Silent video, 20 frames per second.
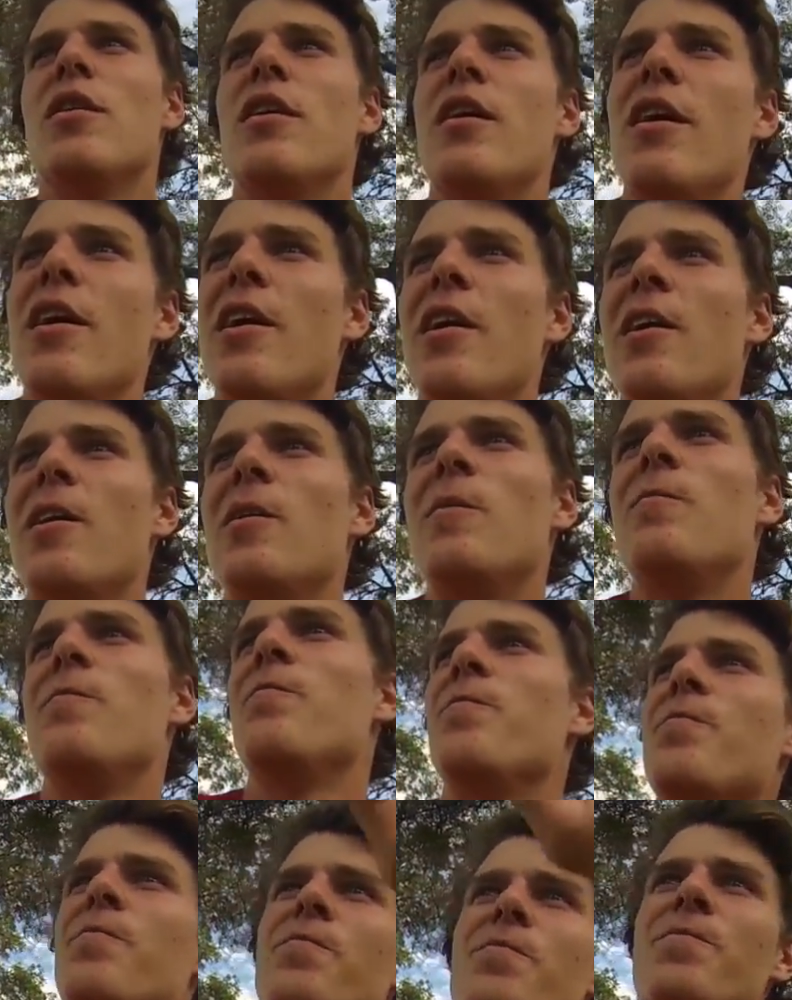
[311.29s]

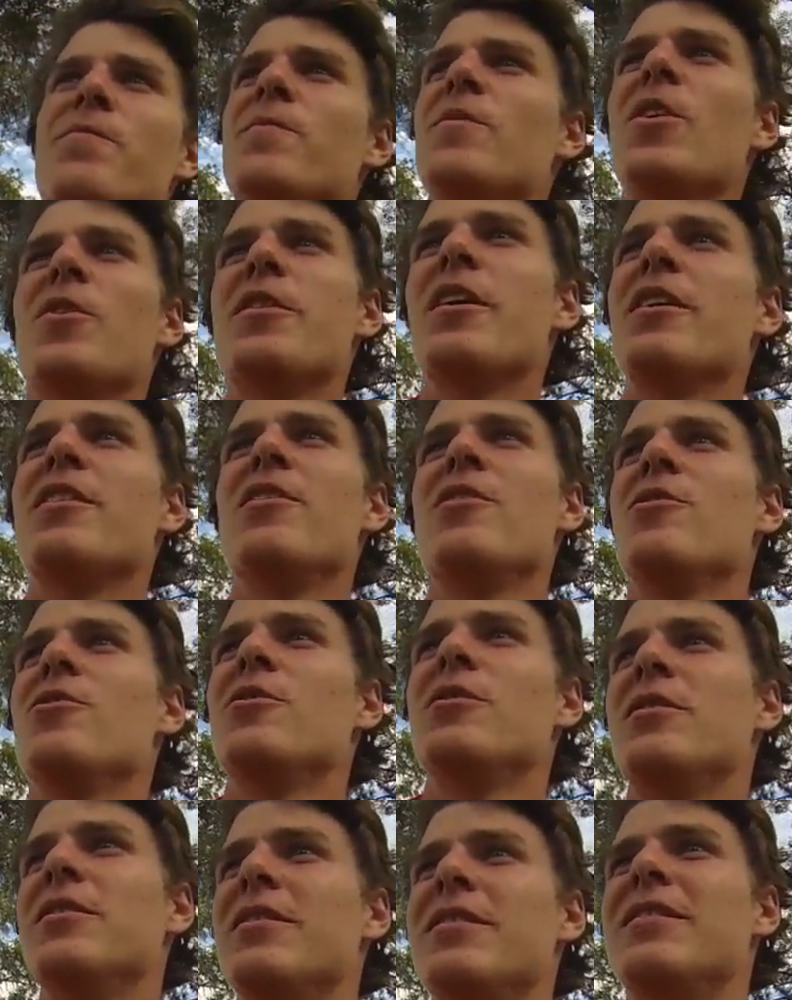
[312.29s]
no thank you.
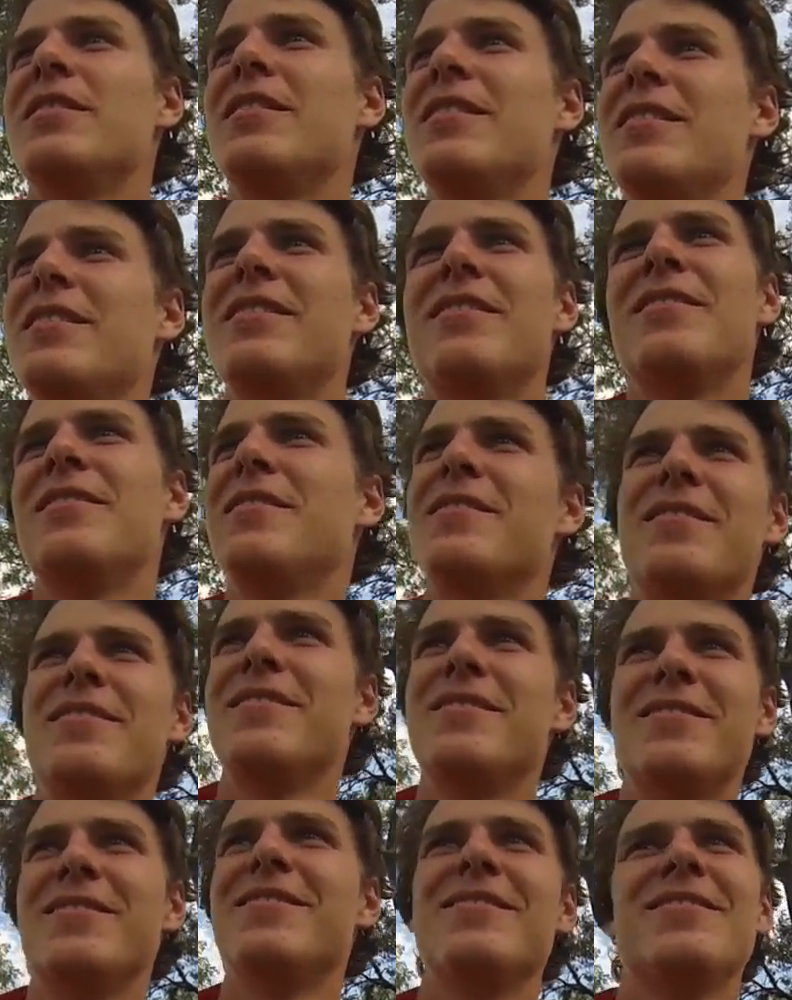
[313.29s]

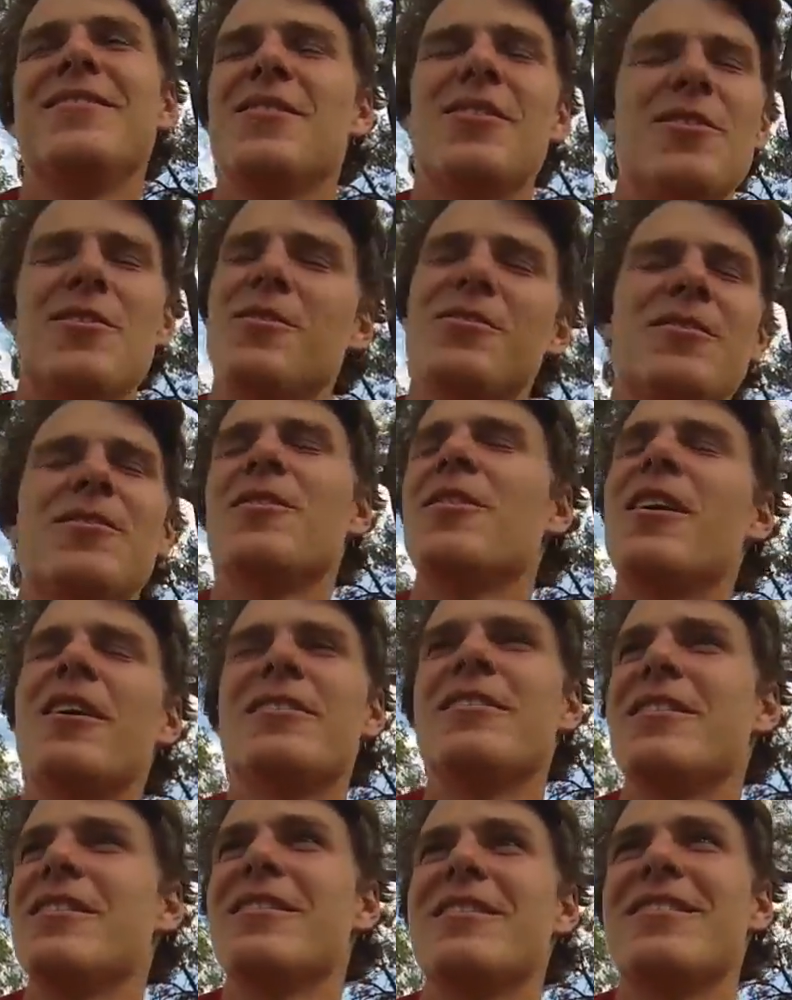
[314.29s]
Oh, no
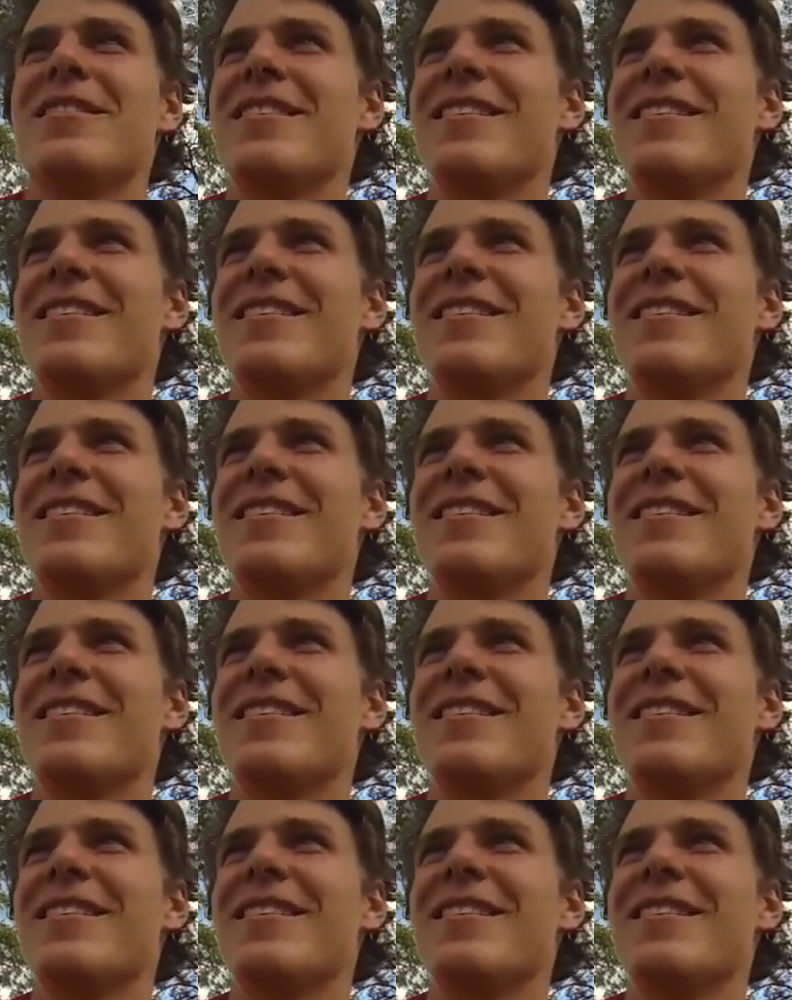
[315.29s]
gracias.